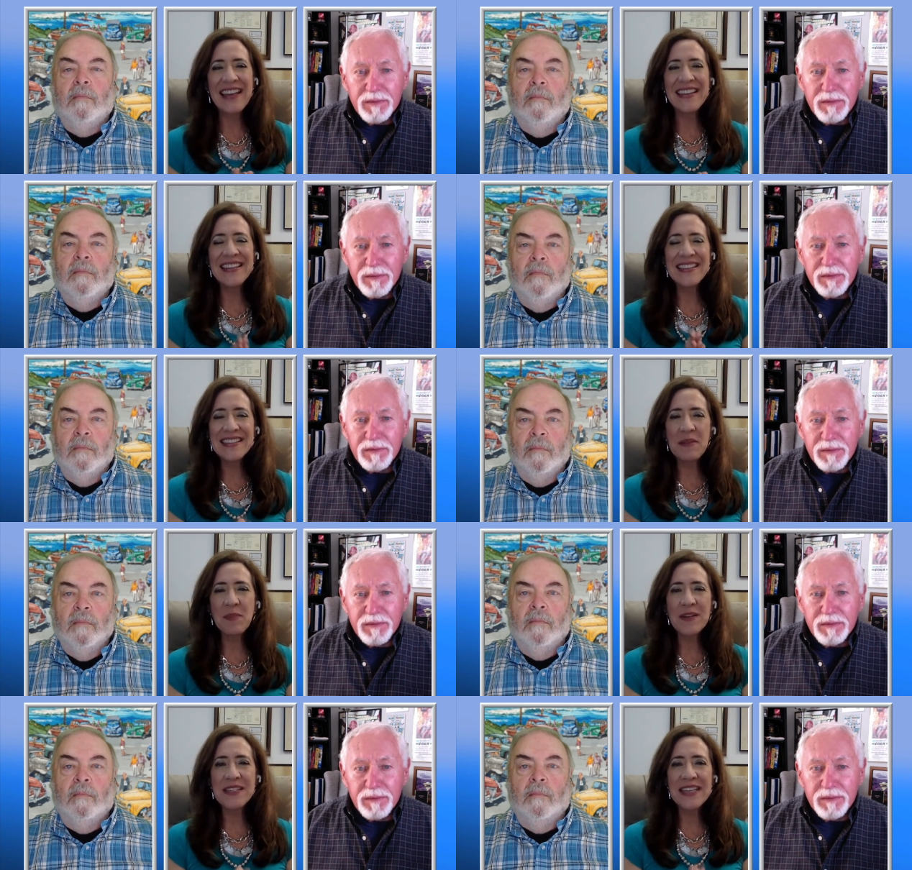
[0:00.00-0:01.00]
Speaker 1: And this is
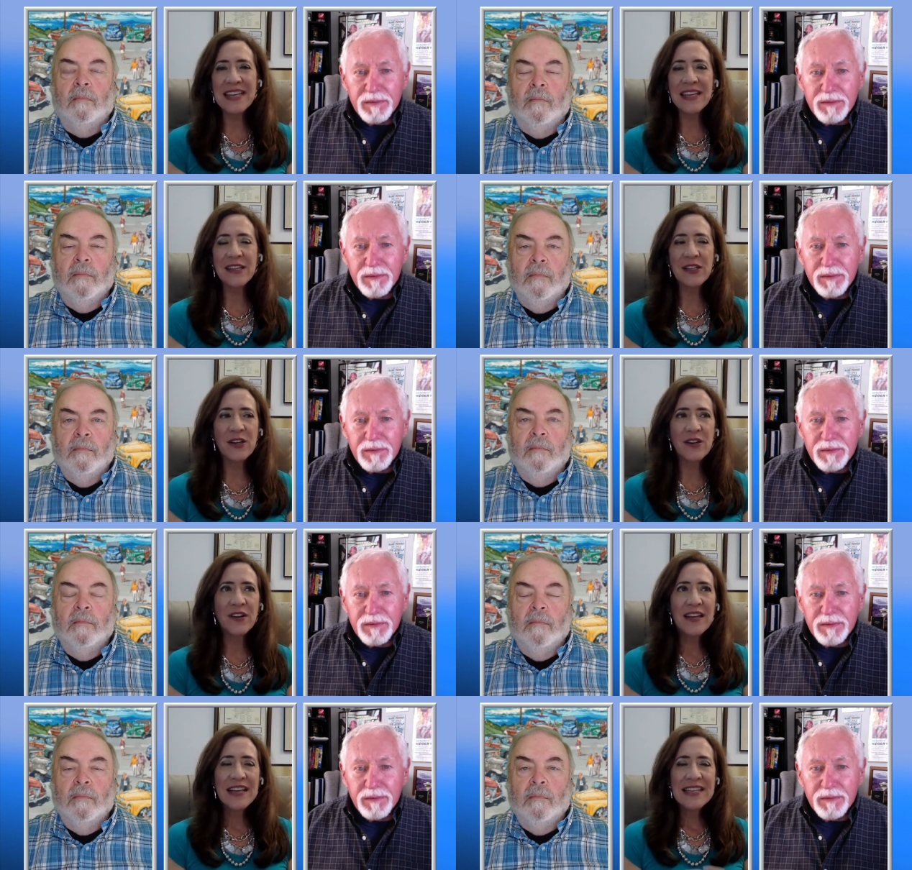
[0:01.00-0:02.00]
a hmm.
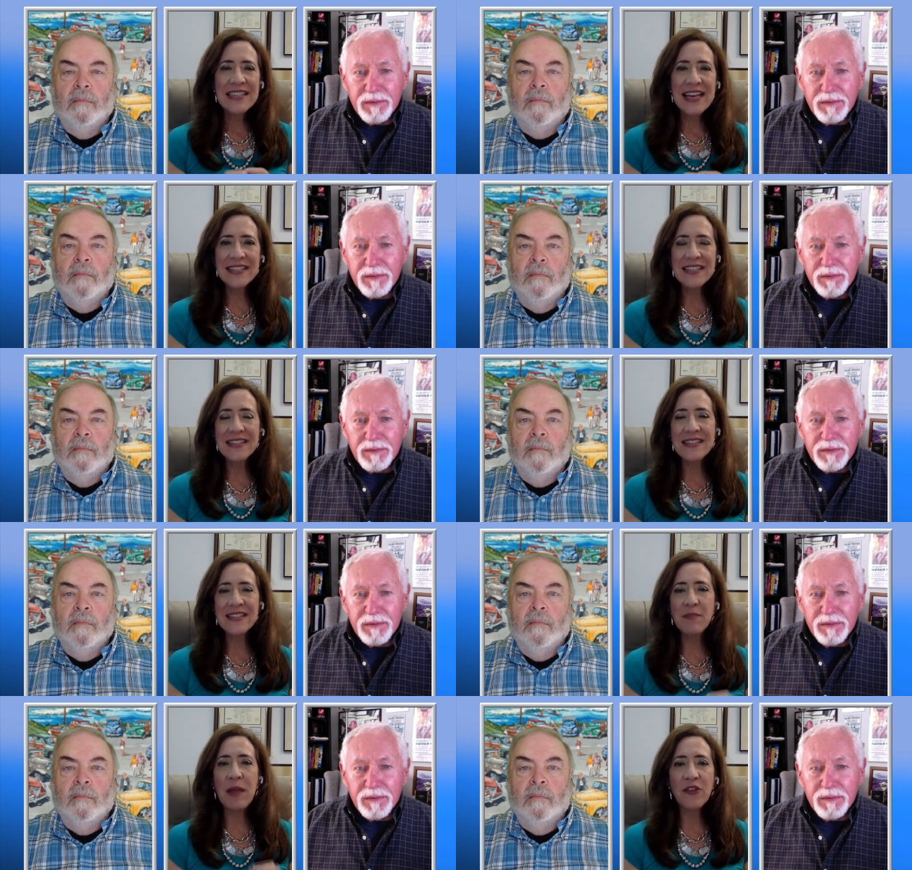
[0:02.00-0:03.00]
particular test
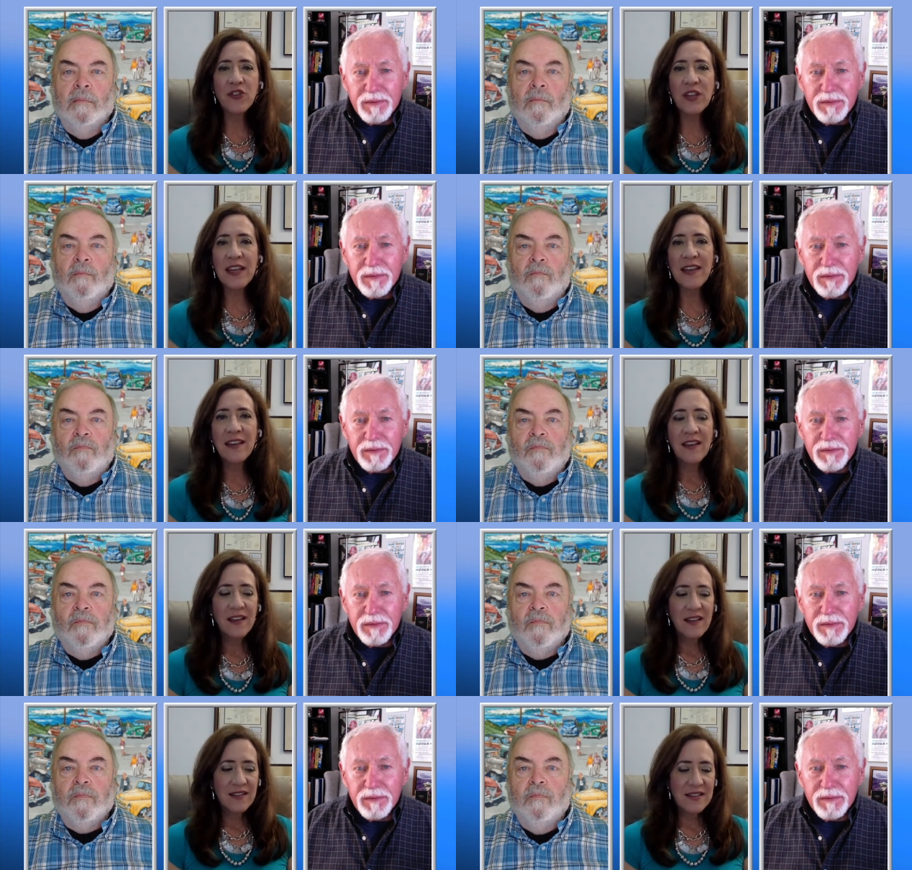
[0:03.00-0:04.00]
that's especially
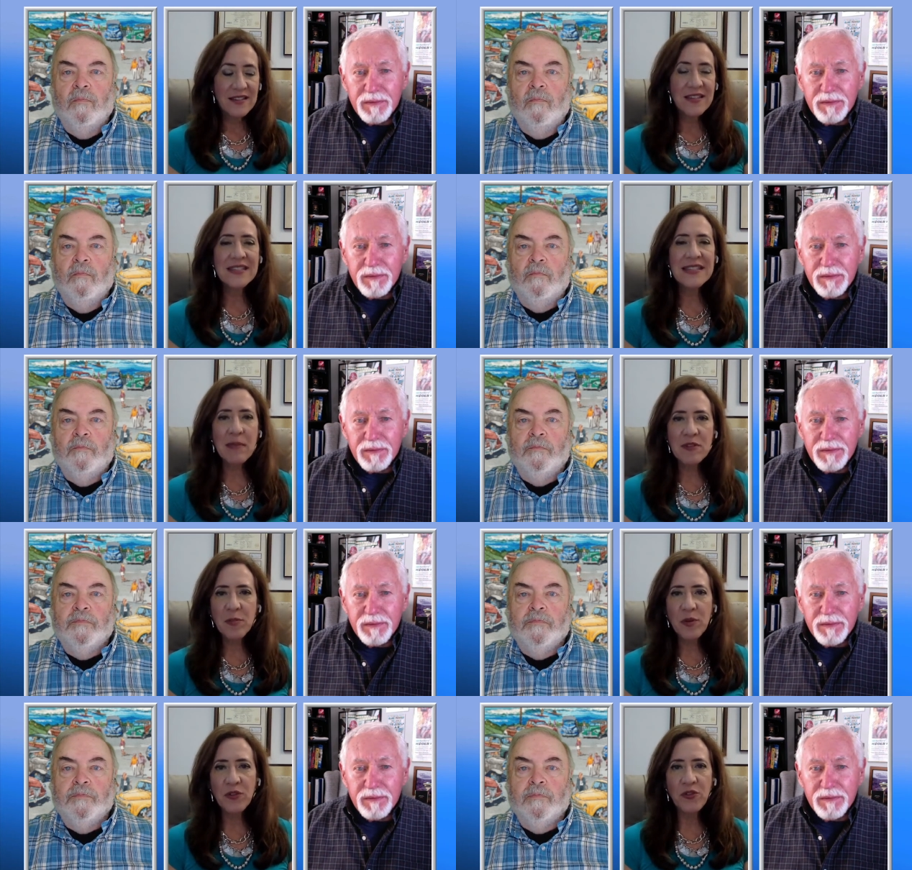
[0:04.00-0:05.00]

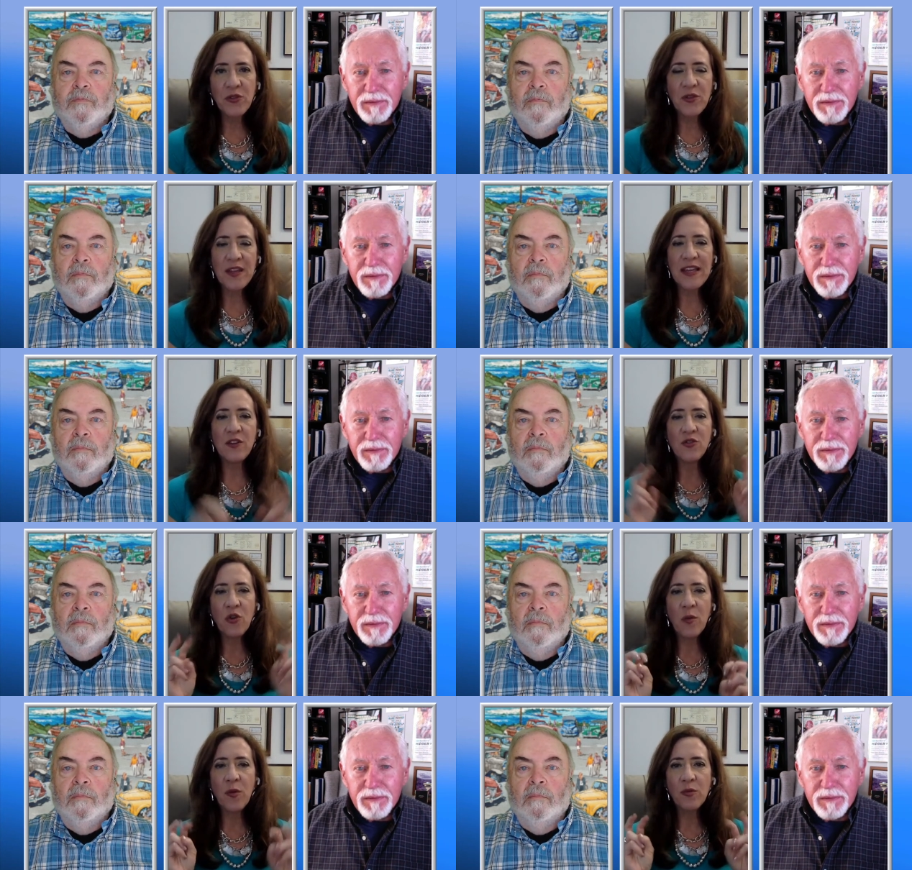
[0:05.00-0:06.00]
susceptible to the
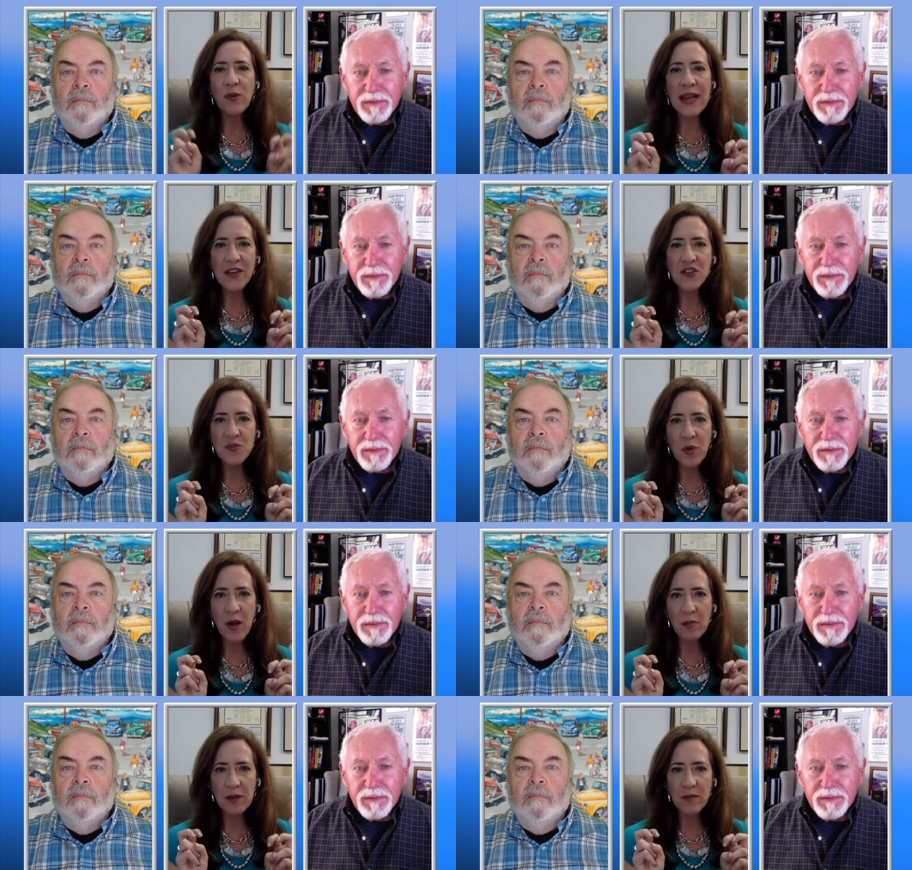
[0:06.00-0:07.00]
normal range
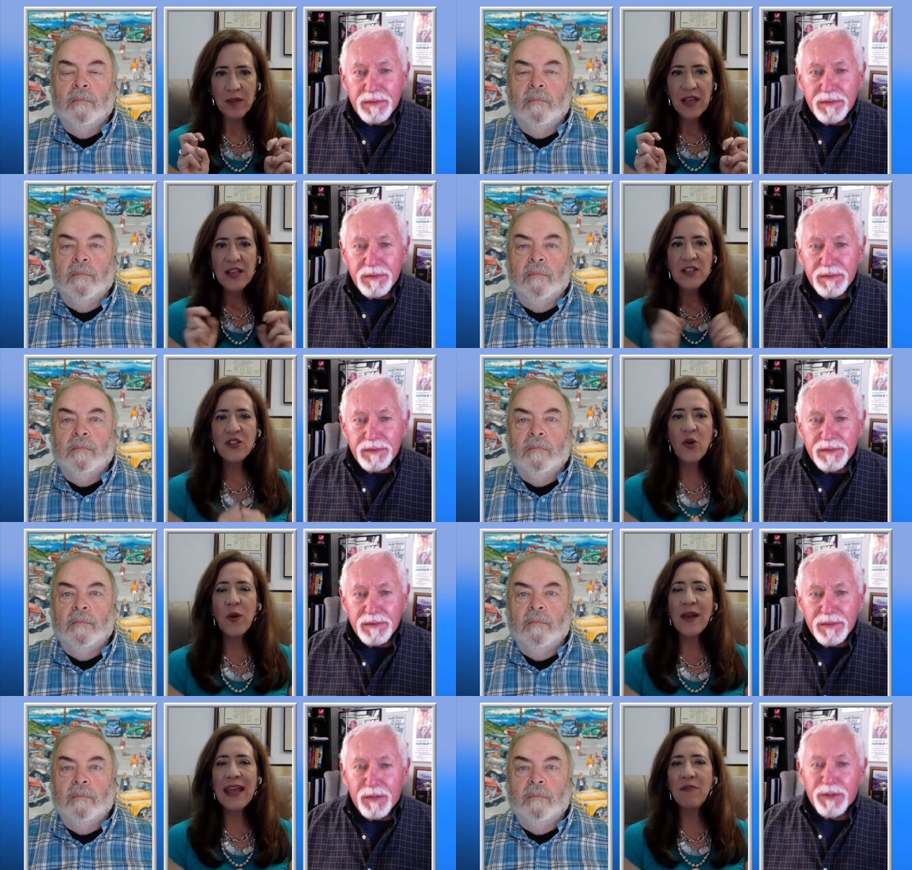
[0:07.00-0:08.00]
problem.
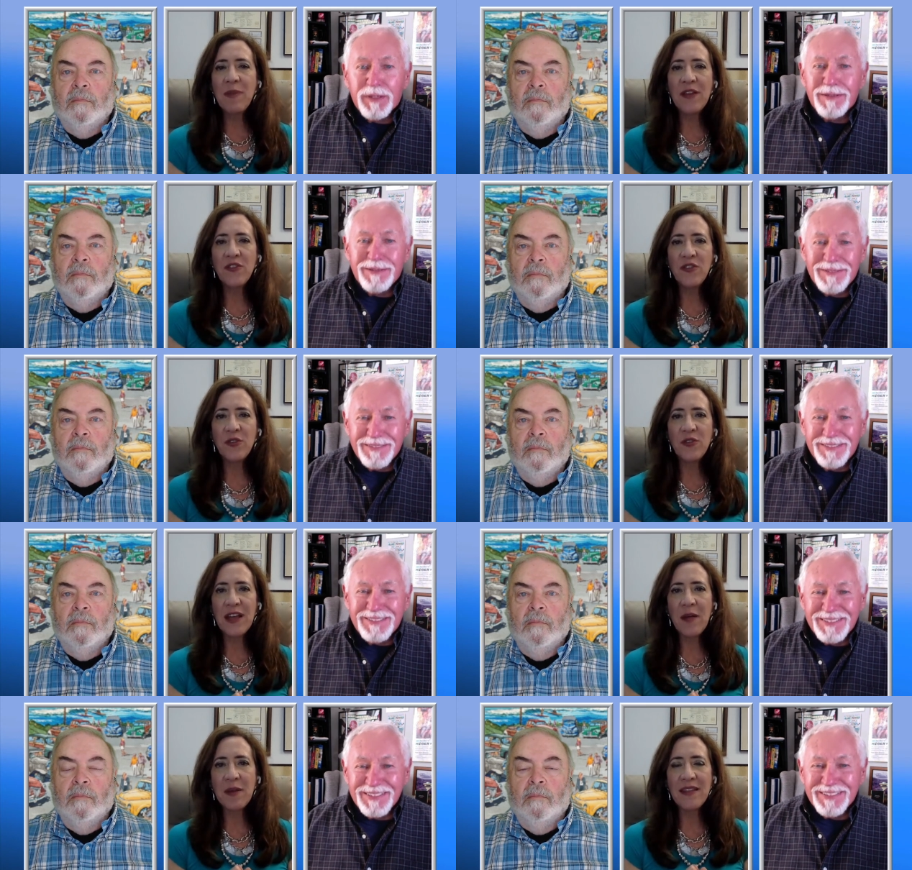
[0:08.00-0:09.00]
So when oh. I have patients who
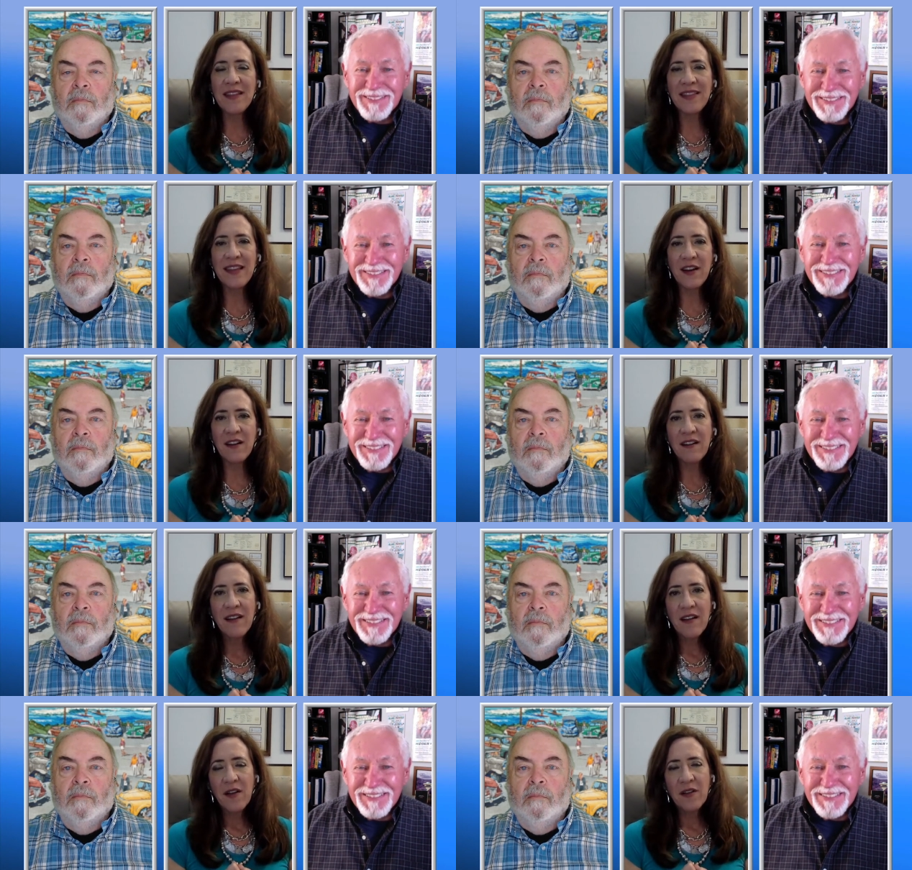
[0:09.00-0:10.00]
tell me that
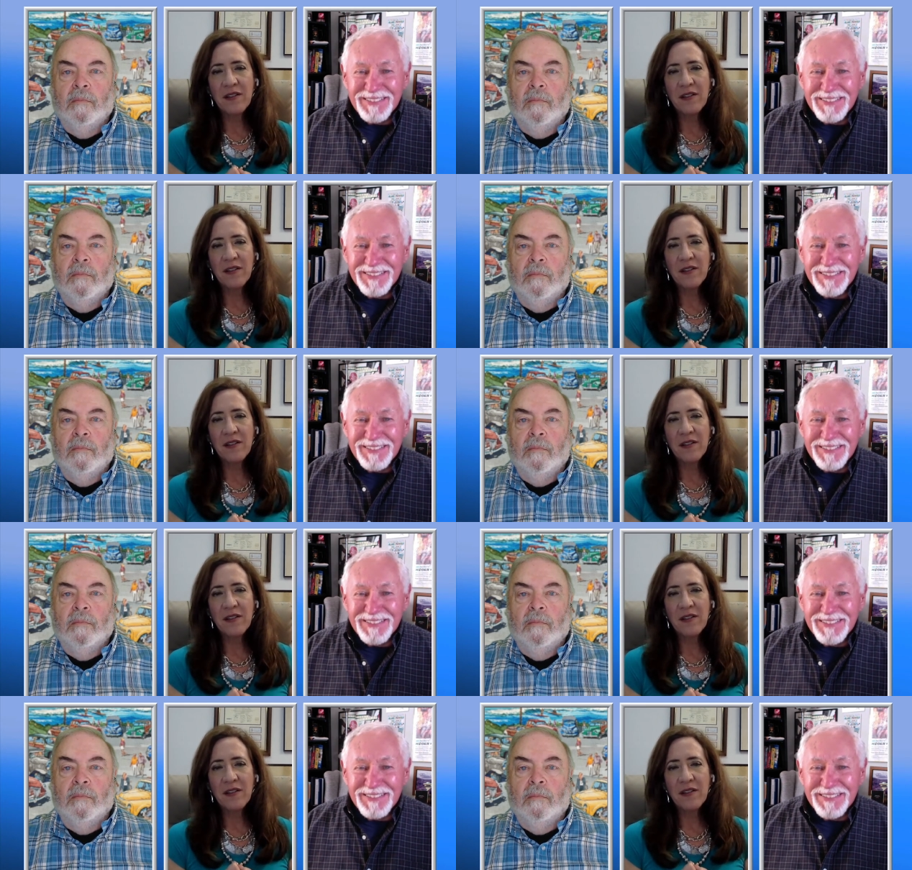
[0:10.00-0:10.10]
their